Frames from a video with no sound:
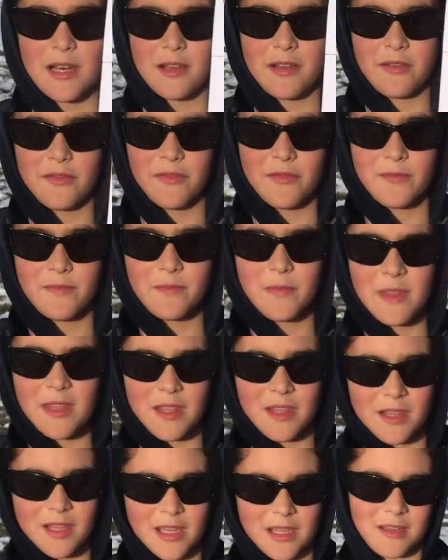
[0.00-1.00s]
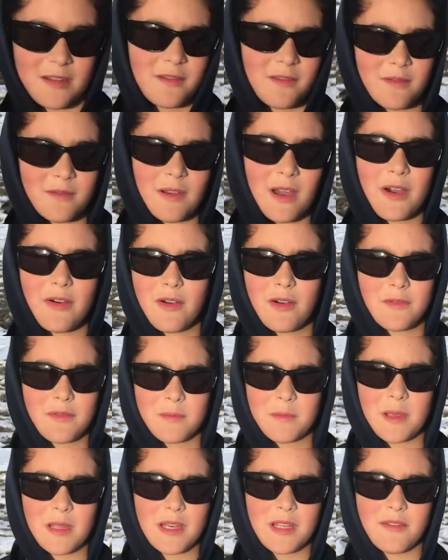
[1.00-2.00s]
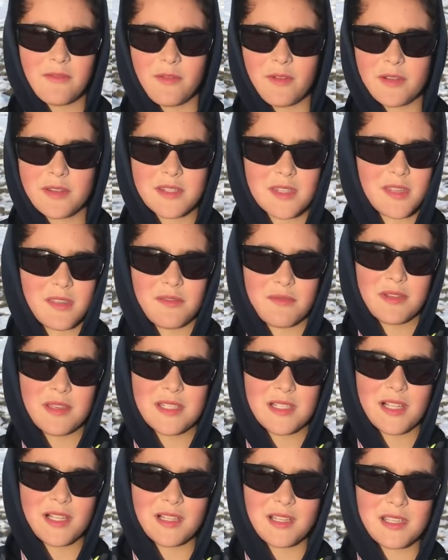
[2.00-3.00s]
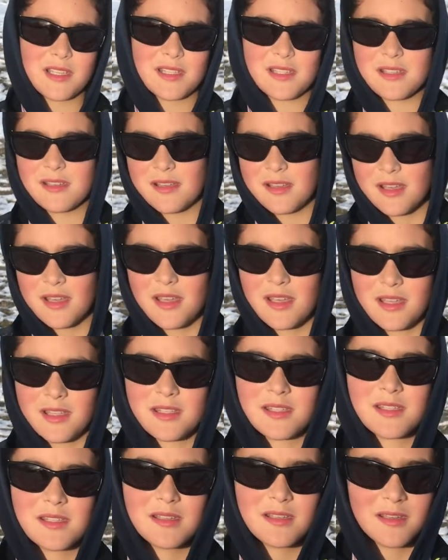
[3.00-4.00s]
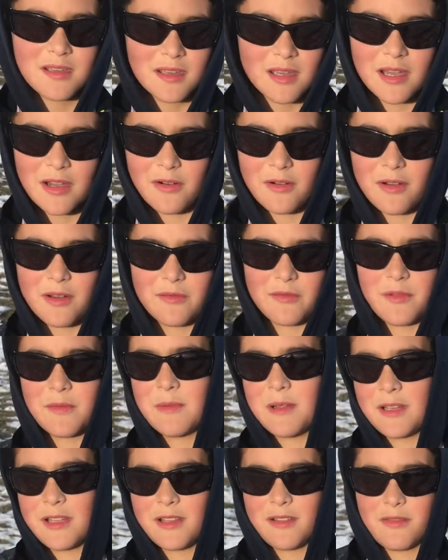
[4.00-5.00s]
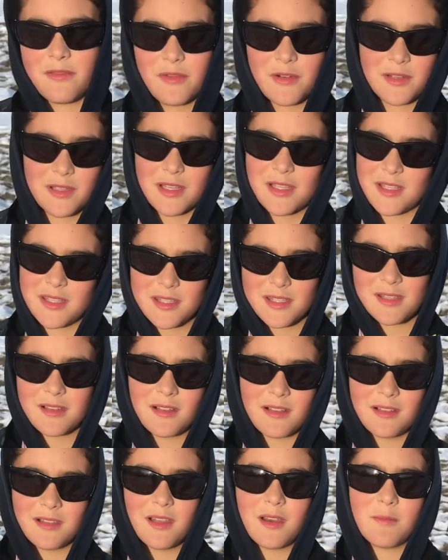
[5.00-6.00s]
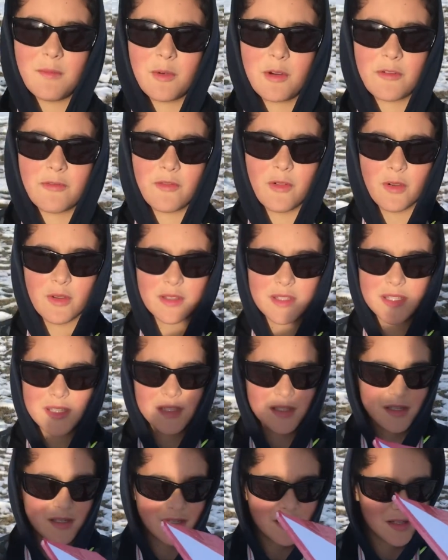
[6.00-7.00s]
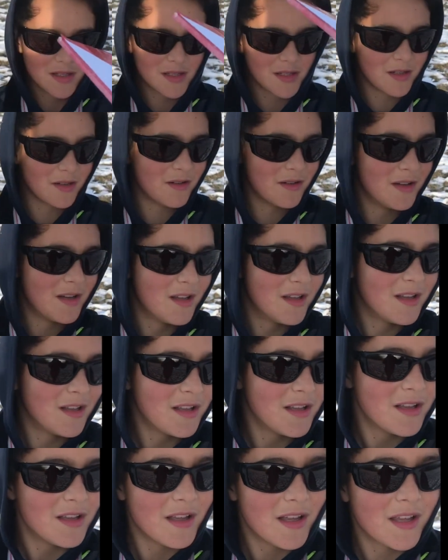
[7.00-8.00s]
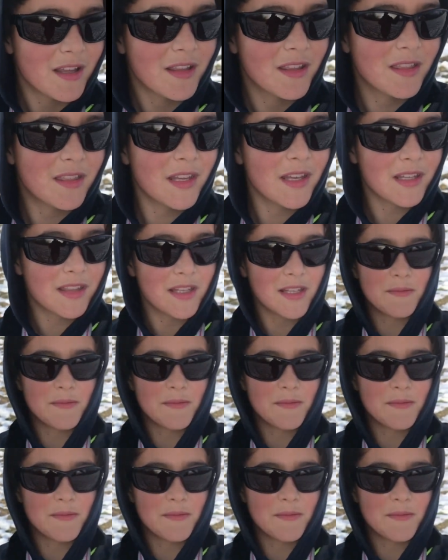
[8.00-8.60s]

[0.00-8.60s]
of like however many volts the 3-cell is, it's however many the 4, it's a lot more volts. So I think this